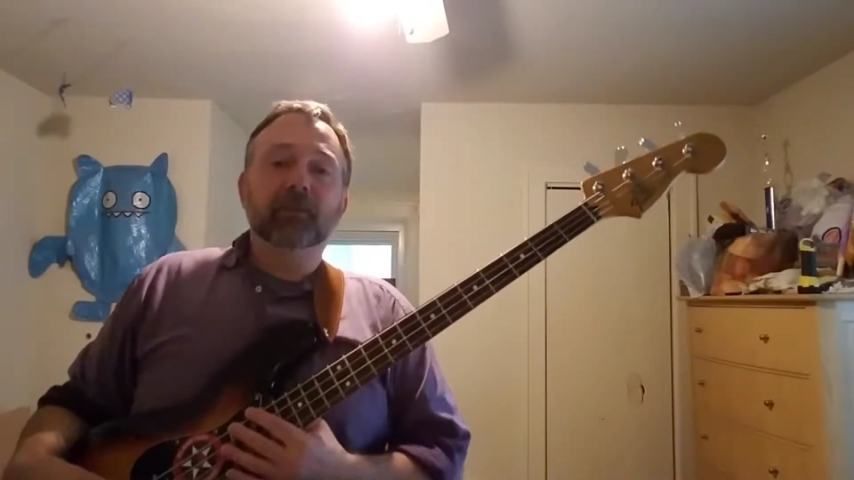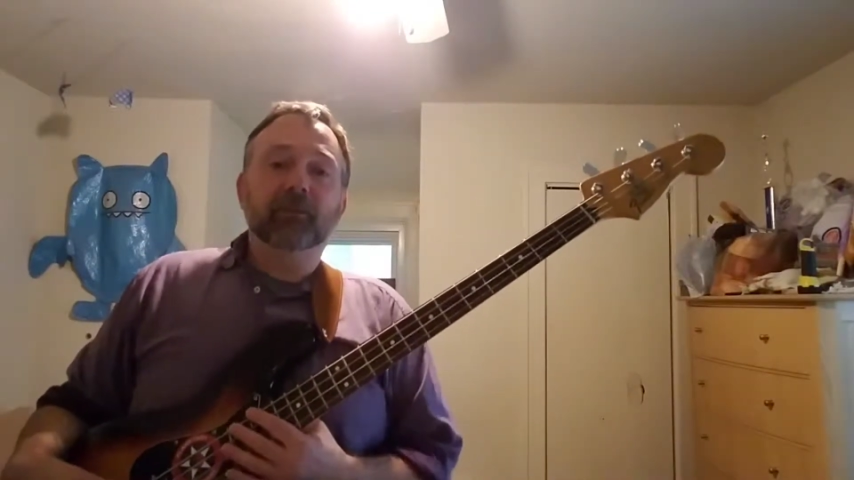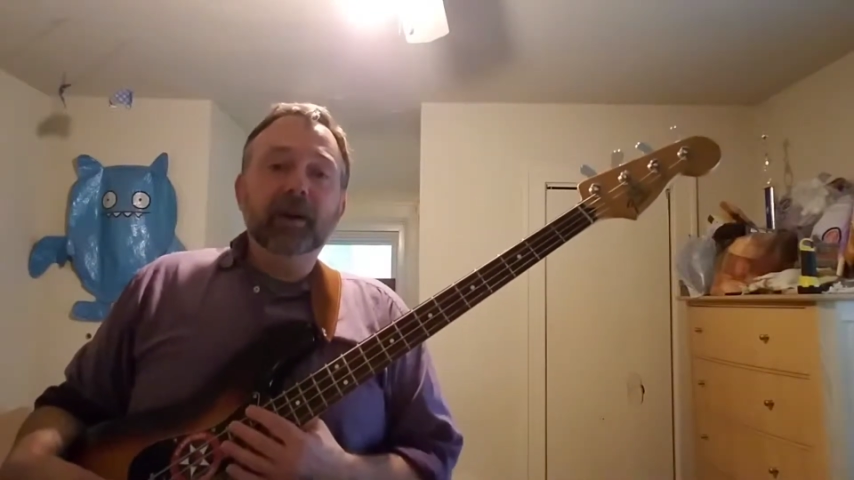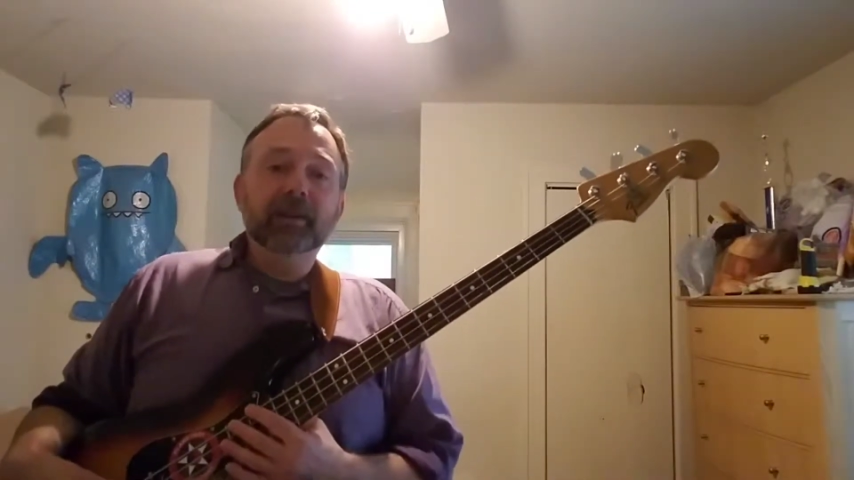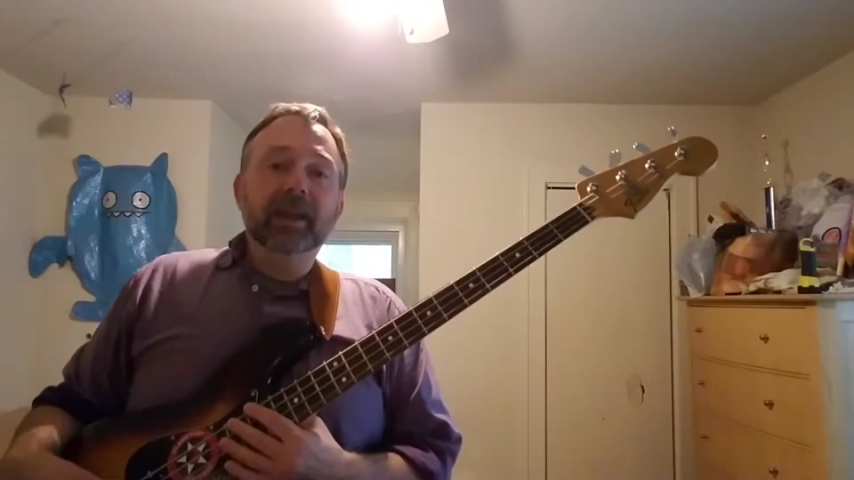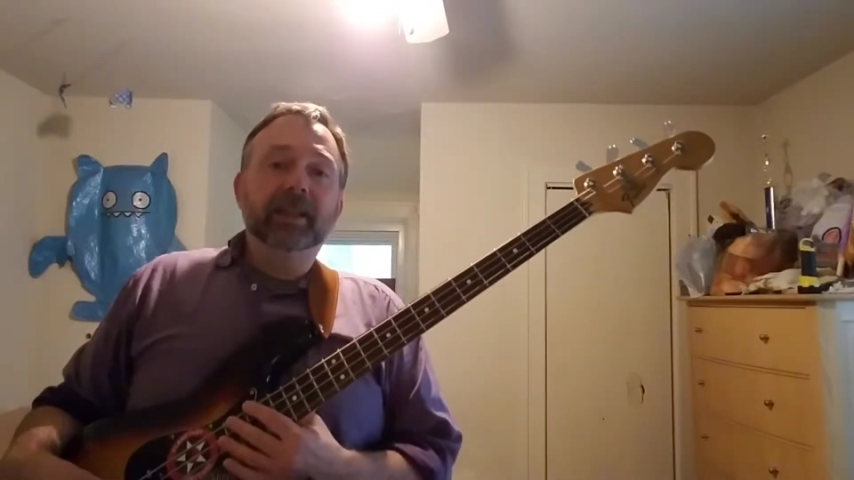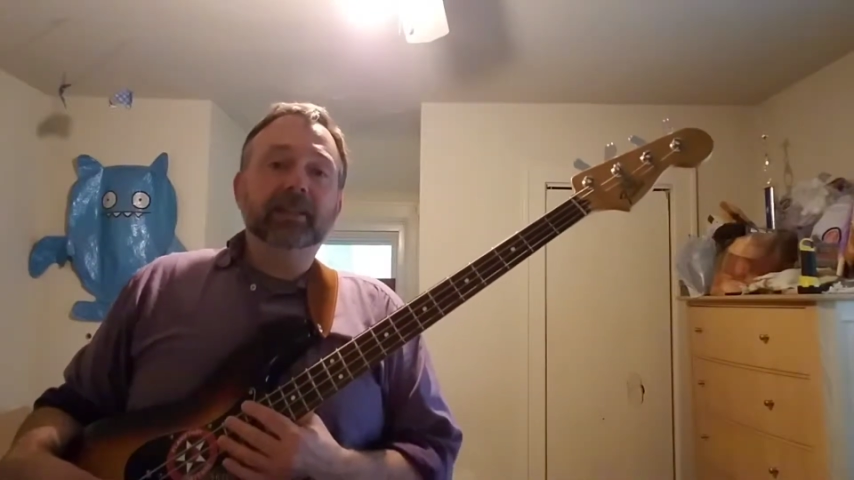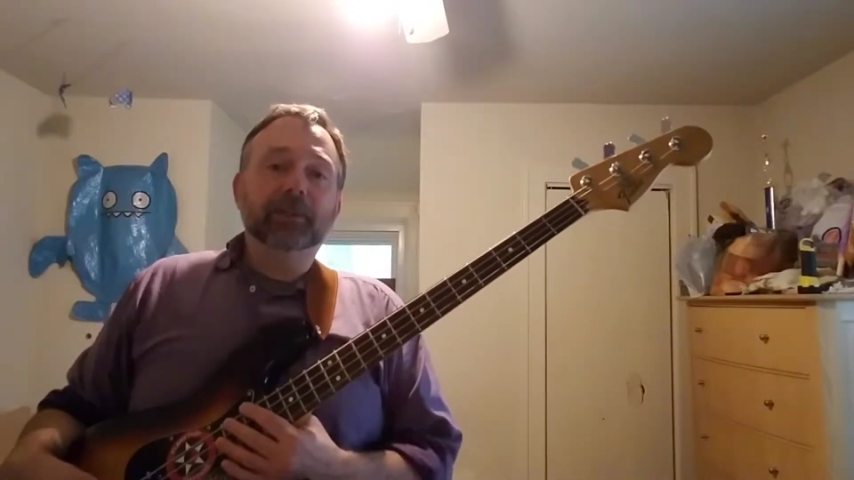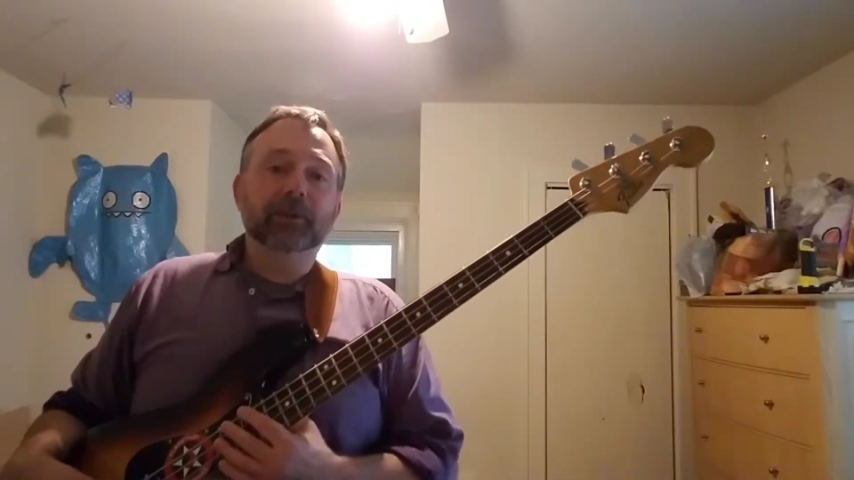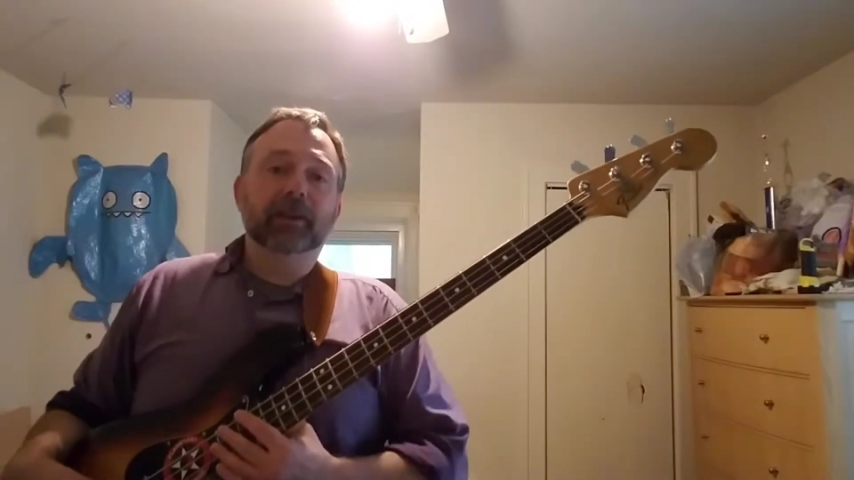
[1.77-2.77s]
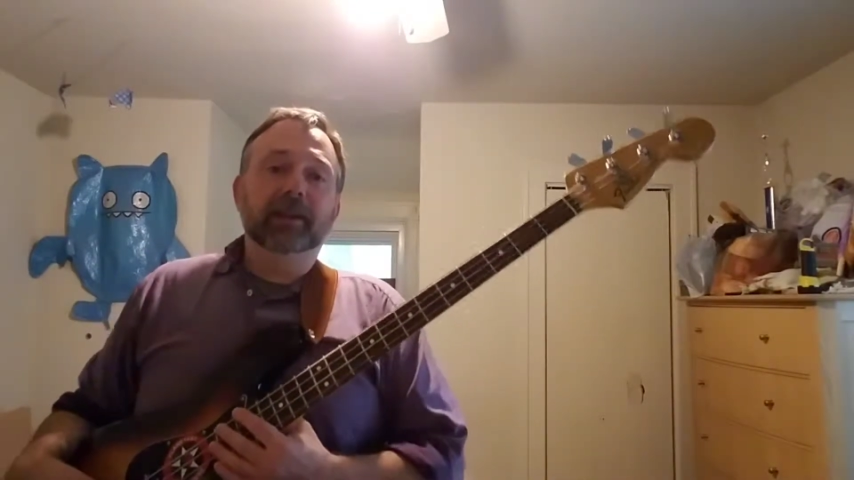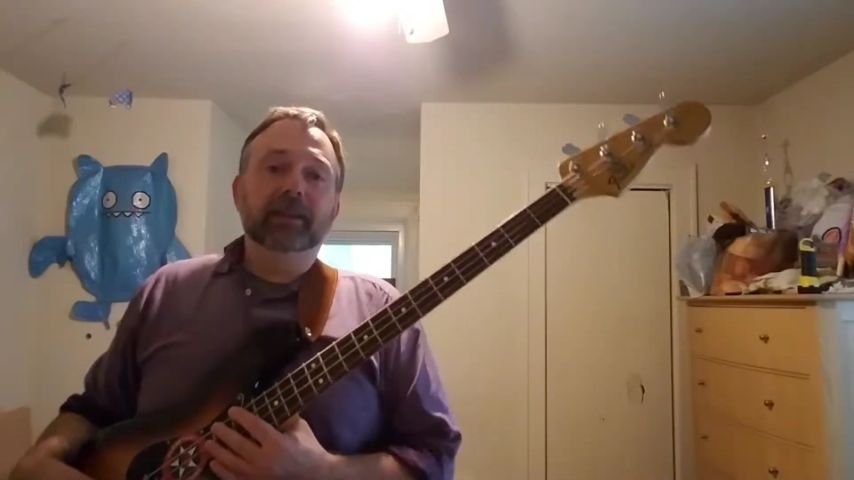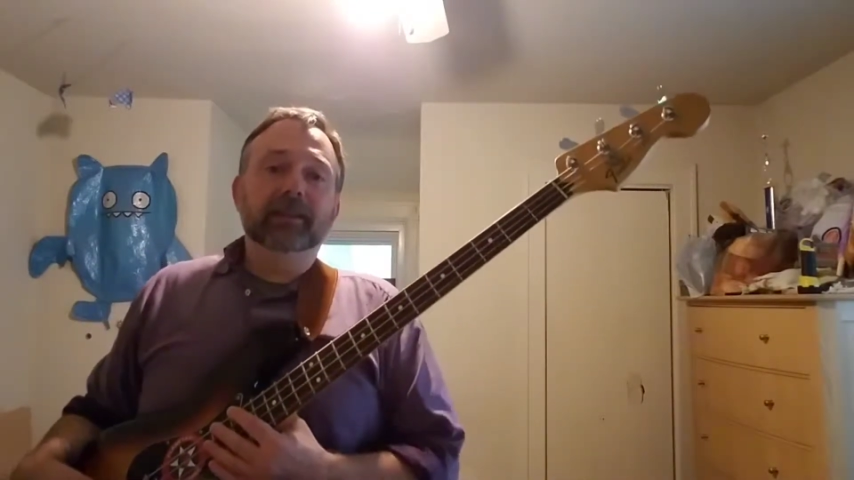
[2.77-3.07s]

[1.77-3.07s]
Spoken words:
Fun and Learning.